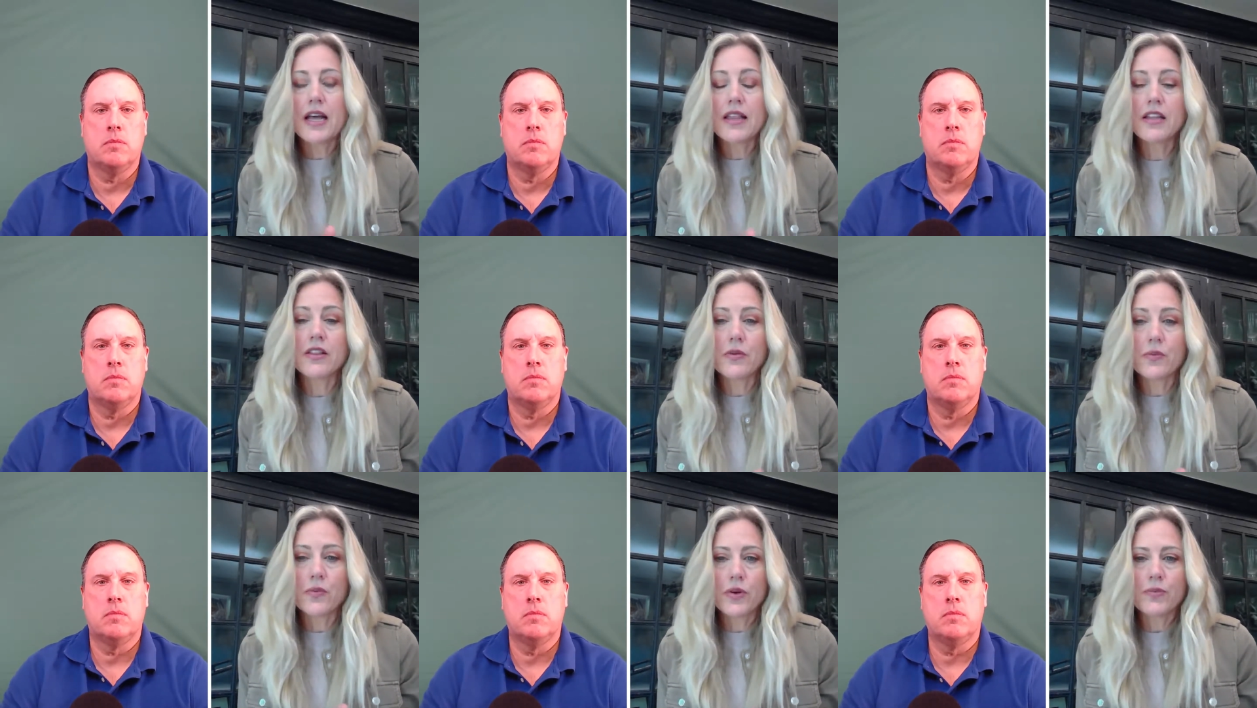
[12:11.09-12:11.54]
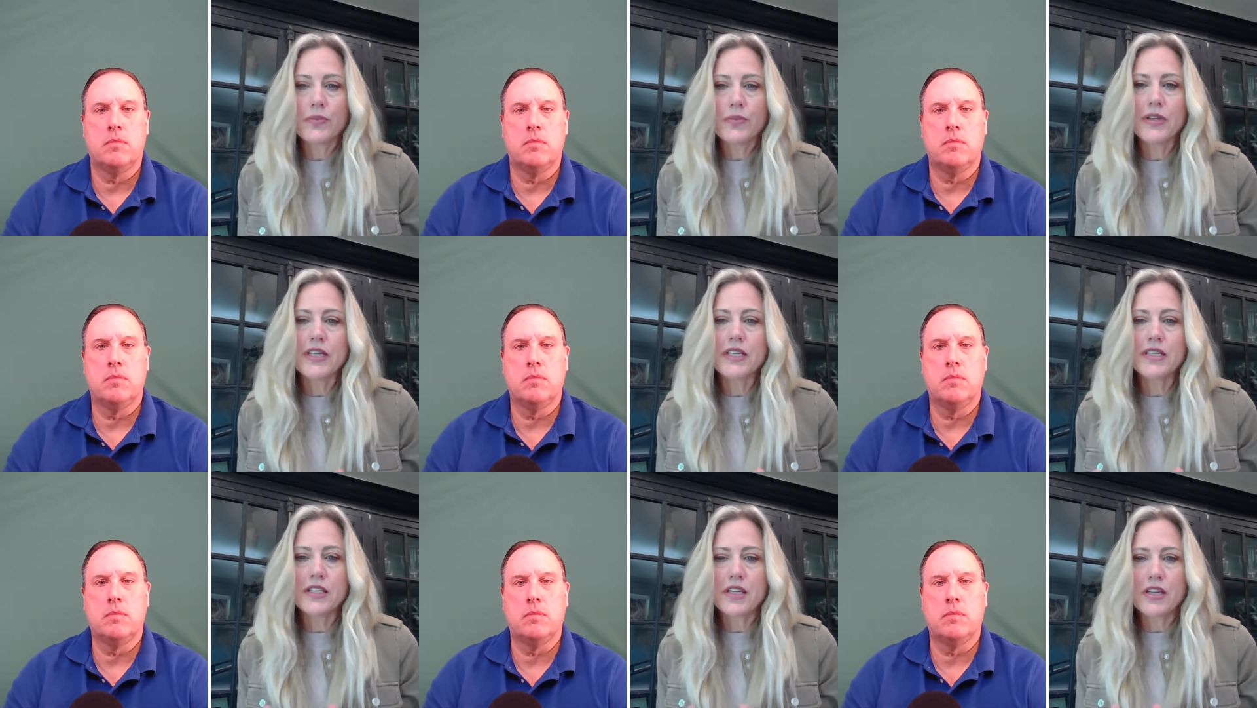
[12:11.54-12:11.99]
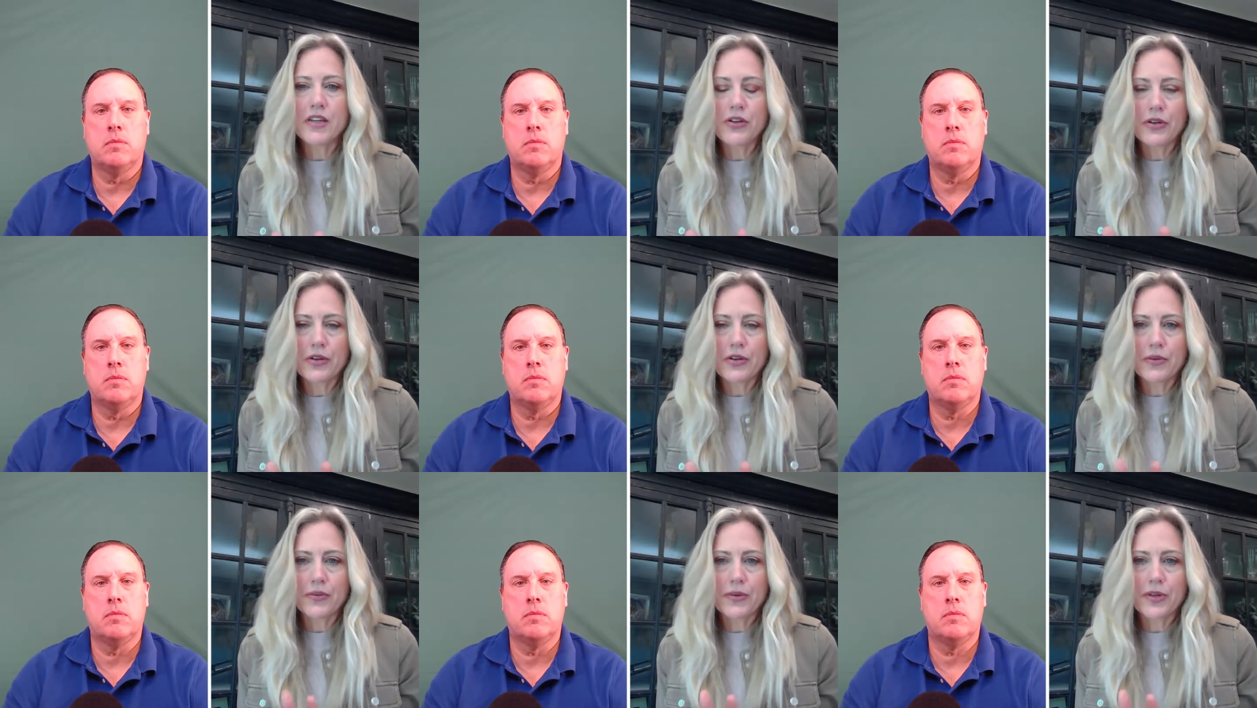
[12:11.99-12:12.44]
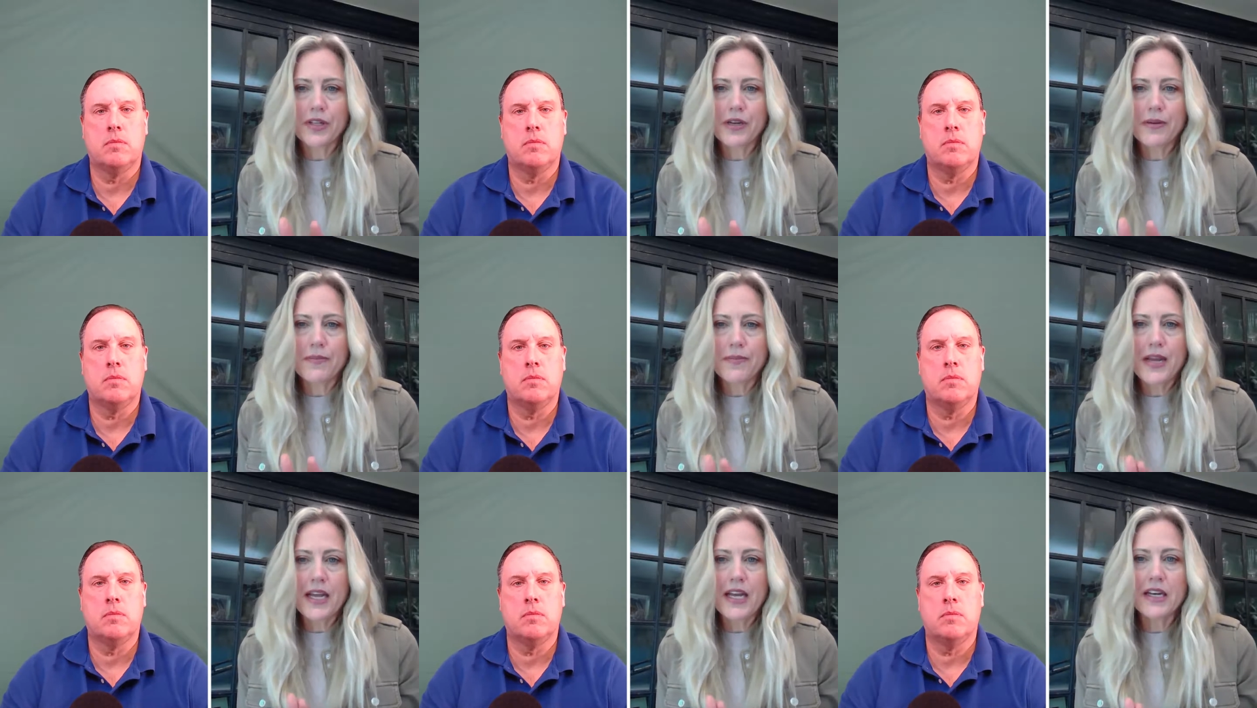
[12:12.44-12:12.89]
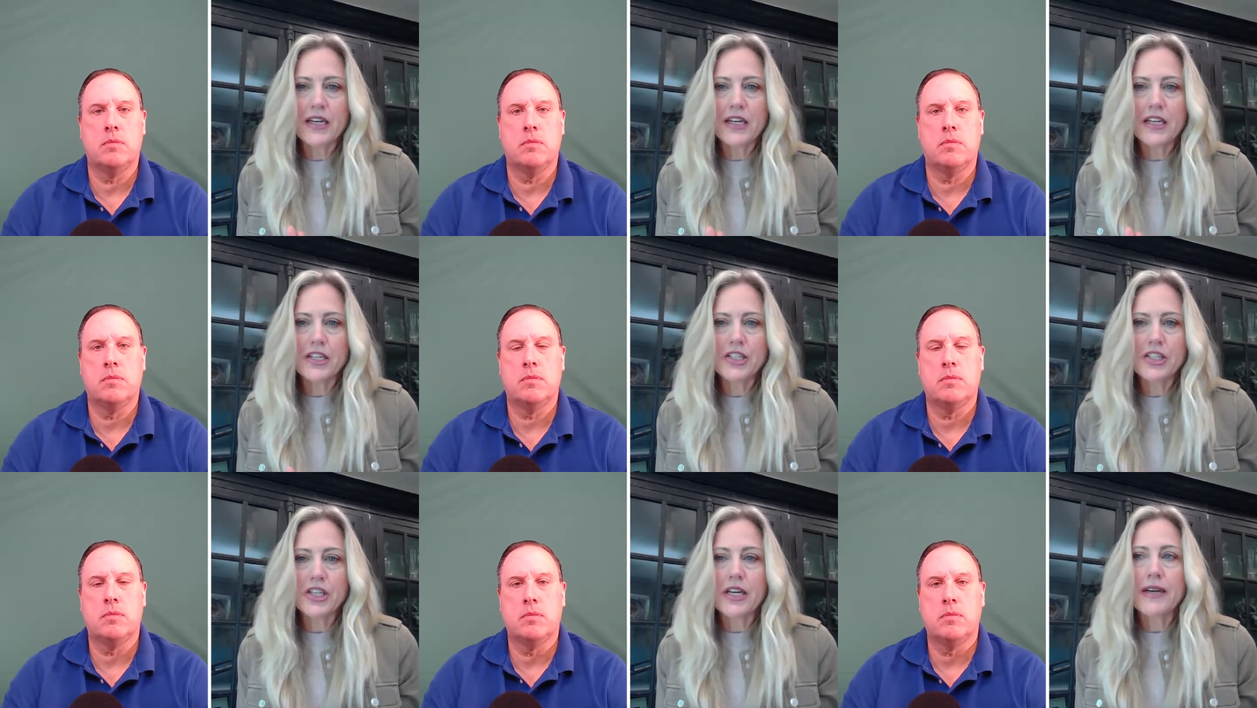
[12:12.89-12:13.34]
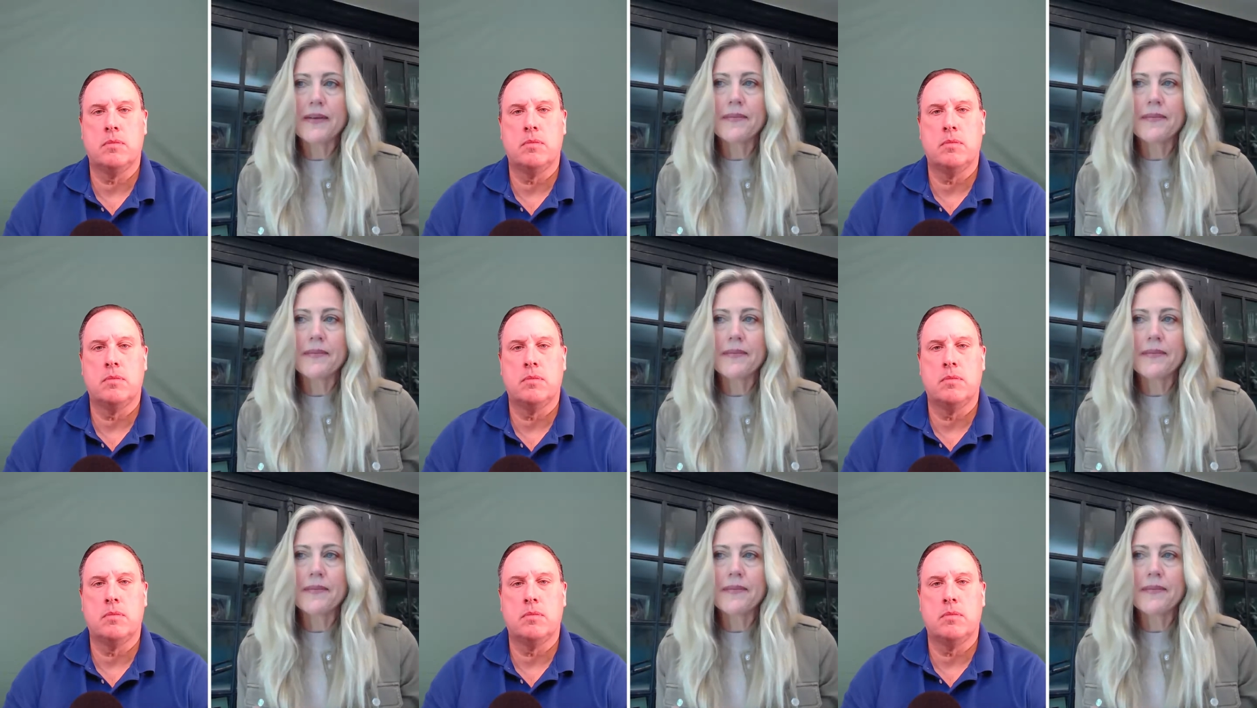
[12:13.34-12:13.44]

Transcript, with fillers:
Speaker 1: and then the one place that you can really manage